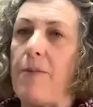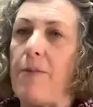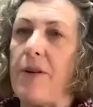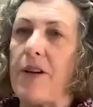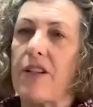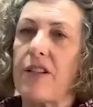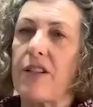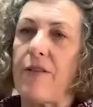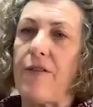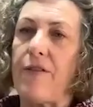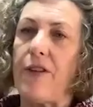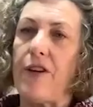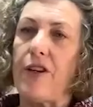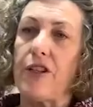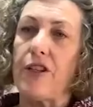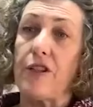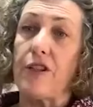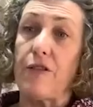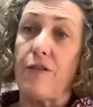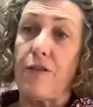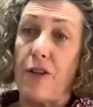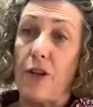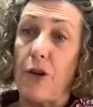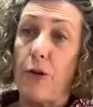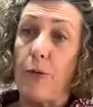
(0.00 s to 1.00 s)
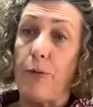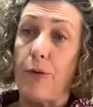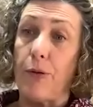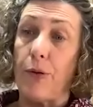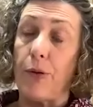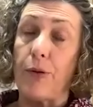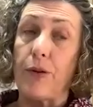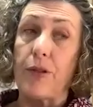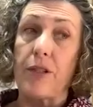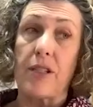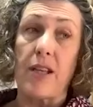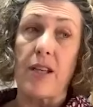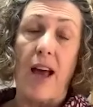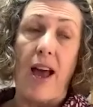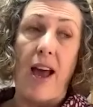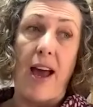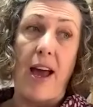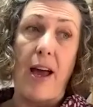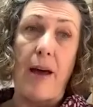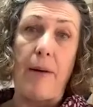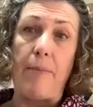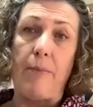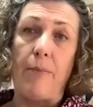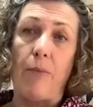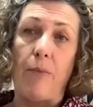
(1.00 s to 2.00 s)
because the first few books
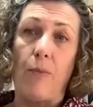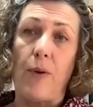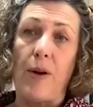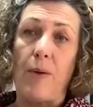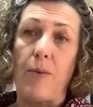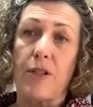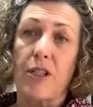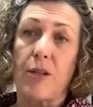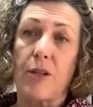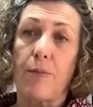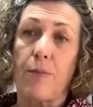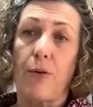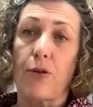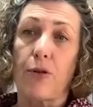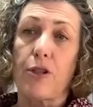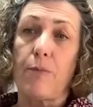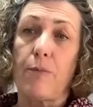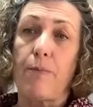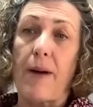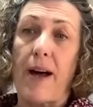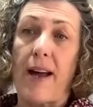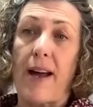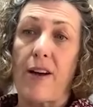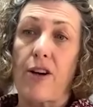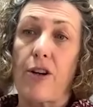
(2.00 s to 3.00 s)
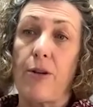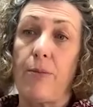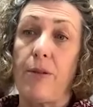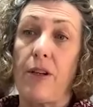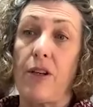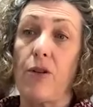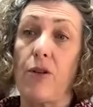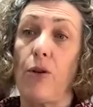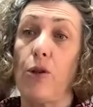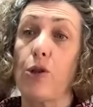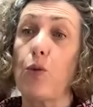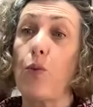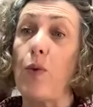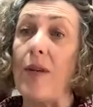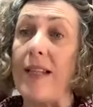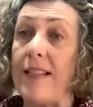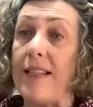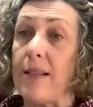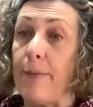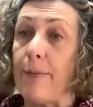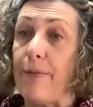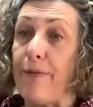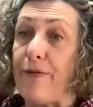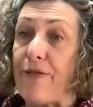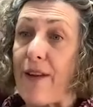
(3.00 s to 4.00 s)
um, we were supported by a company called
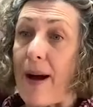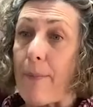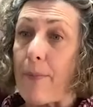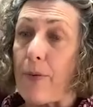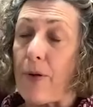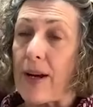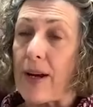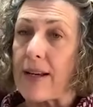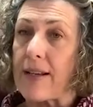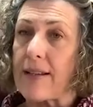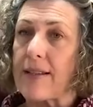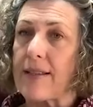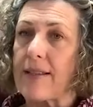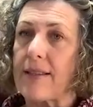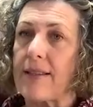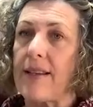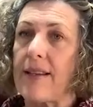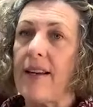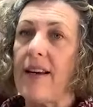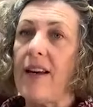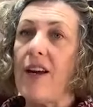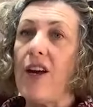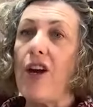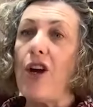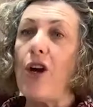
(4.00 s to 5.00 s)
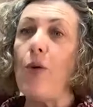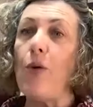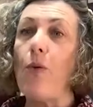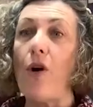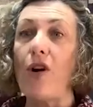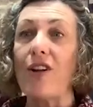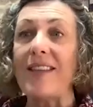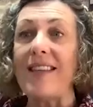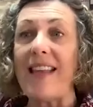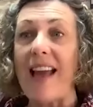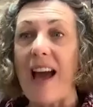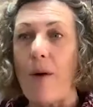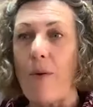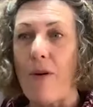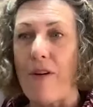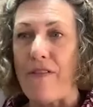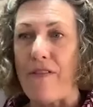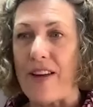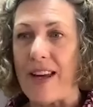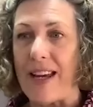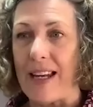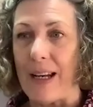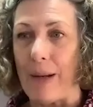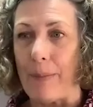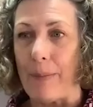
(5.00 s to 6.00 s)
Wyndham Fabrics, who are now
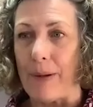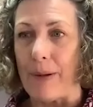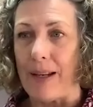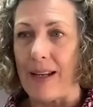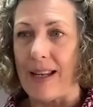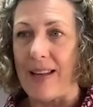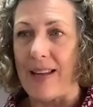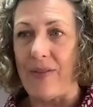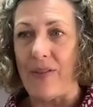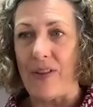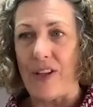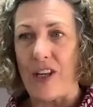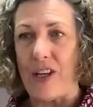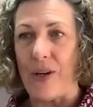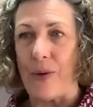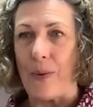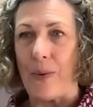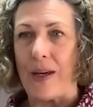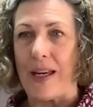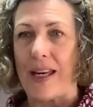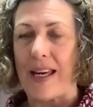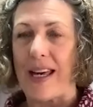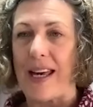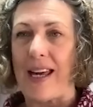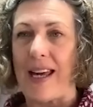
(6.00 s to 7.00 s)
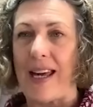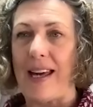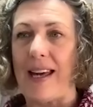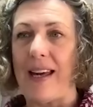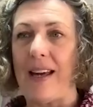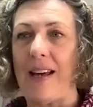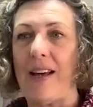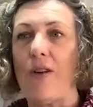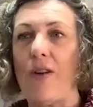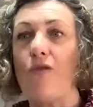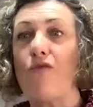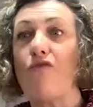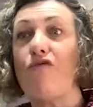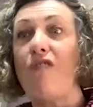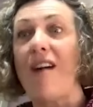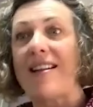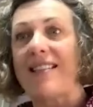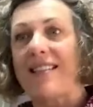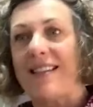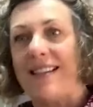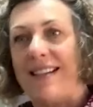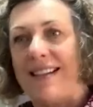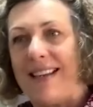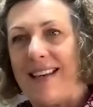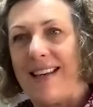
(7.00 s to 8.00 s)
available in the U K
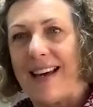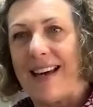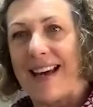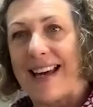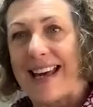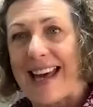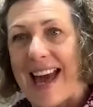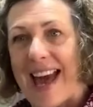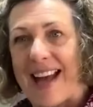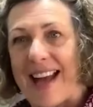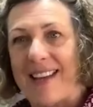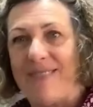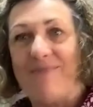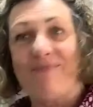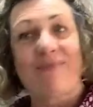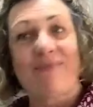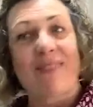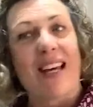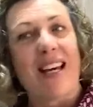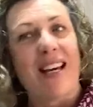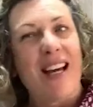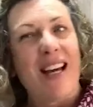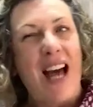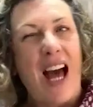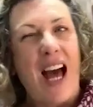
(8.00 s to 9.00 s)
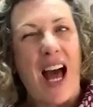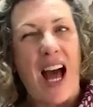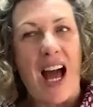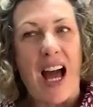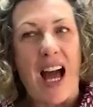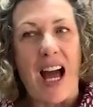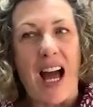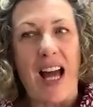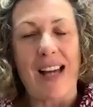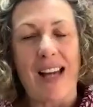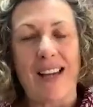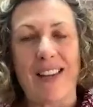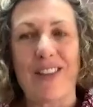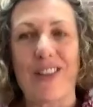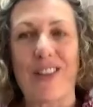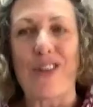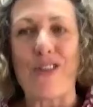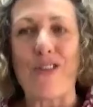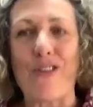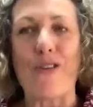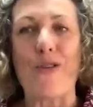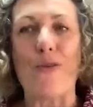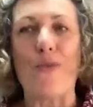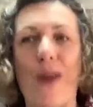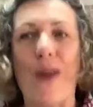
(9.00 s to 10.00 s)
readily again uh,
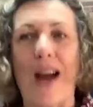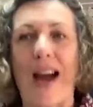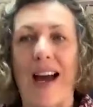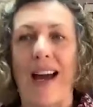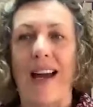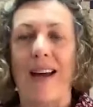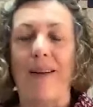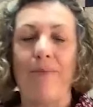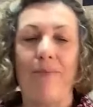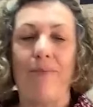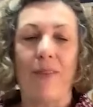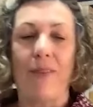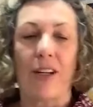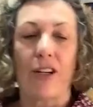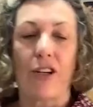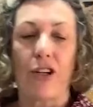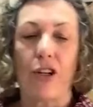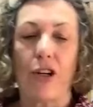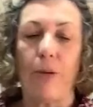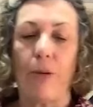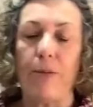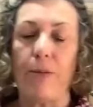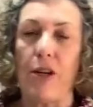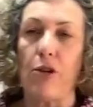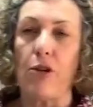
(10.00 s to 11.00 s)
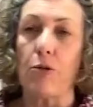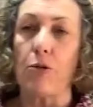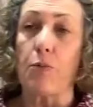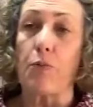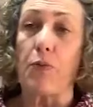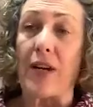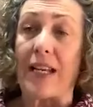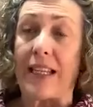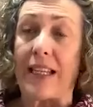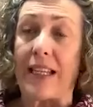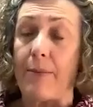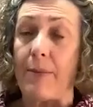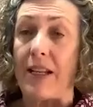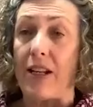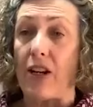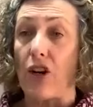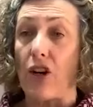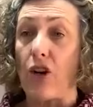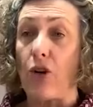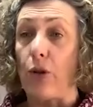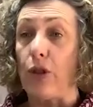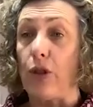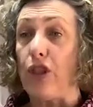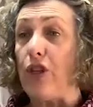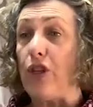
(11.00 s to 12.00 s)
through um, the company who's bringing them in are
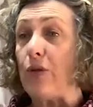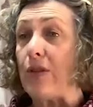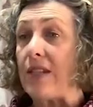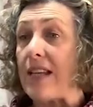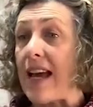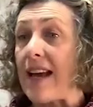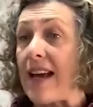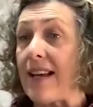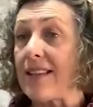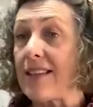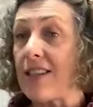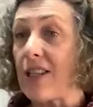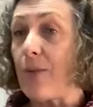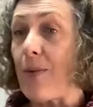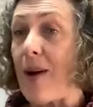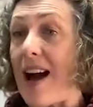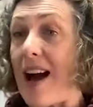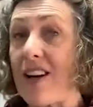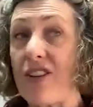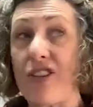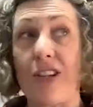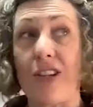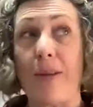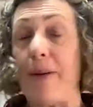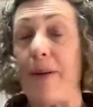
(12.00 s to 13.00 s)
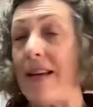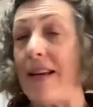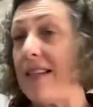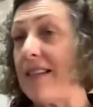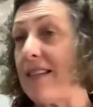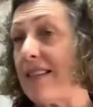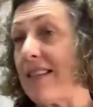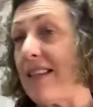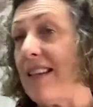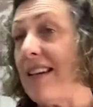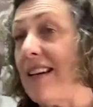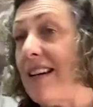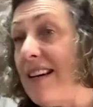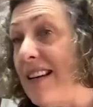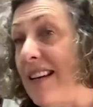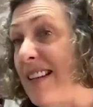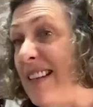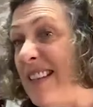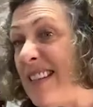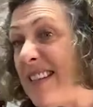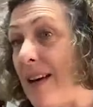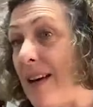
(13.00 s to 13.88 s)
called Mutex, who are actually based in